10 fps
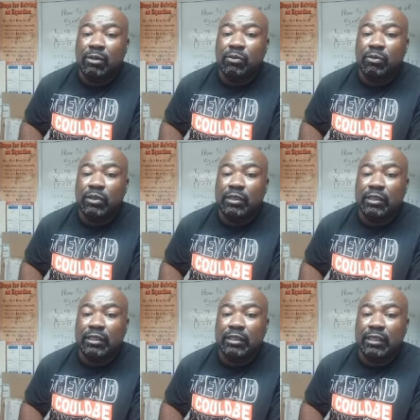
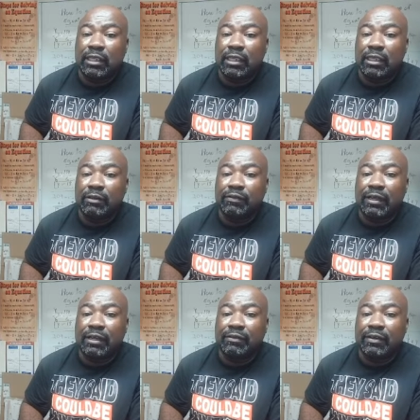1 and
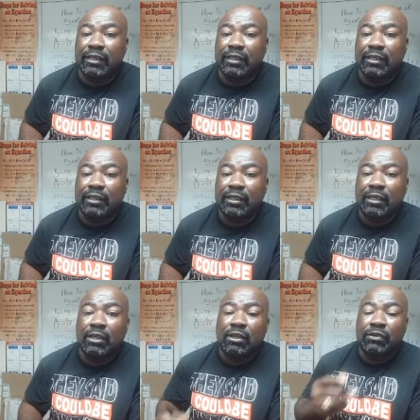5 right here.
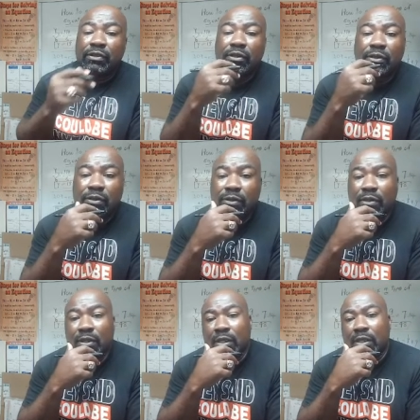So
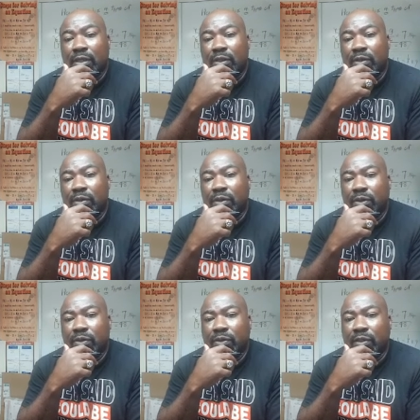
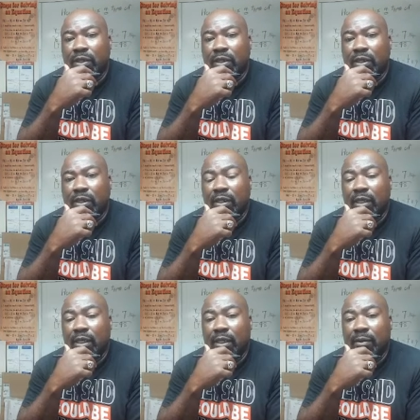those are
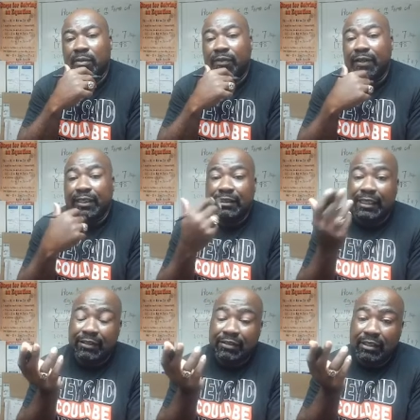the factors that
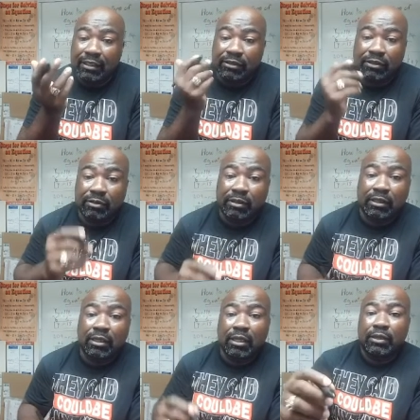I see. Excuse
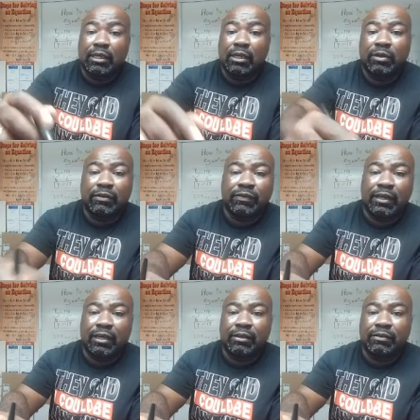me. You got 1 and
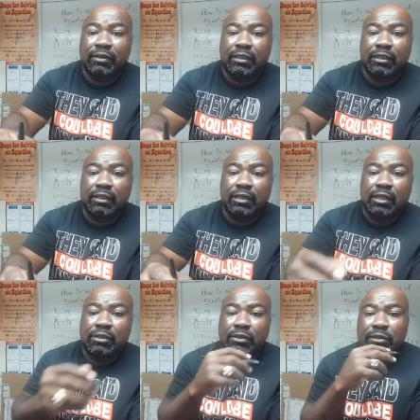5.
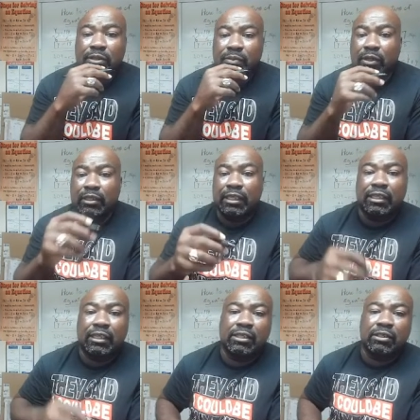
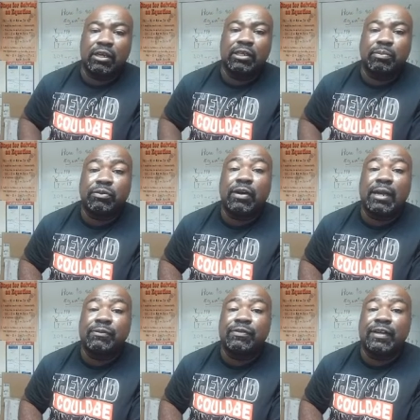These are your
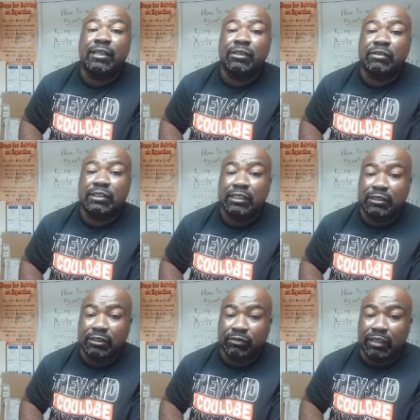prime
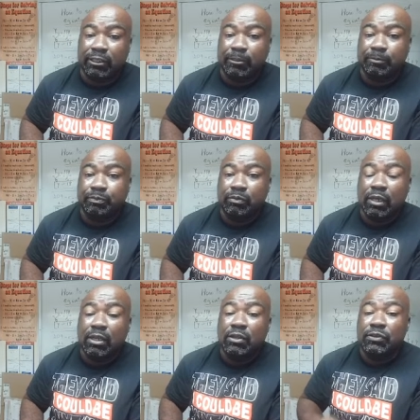factorizations right here.
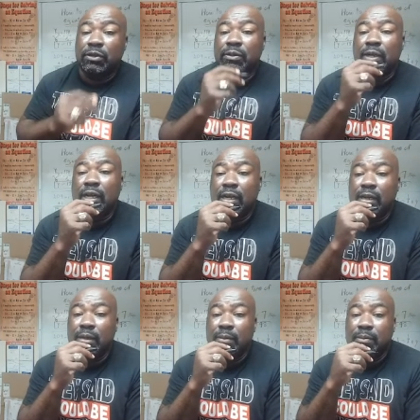So
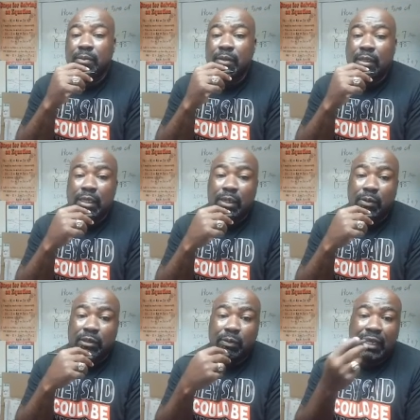
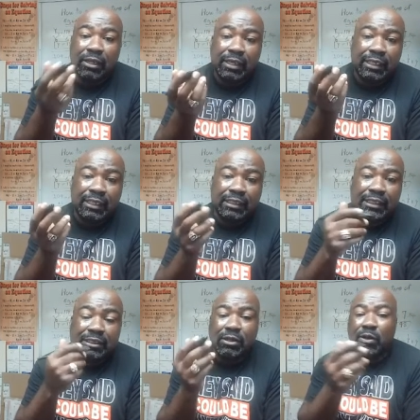when I look at this,
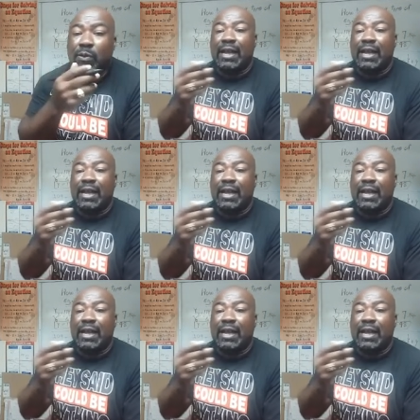there's no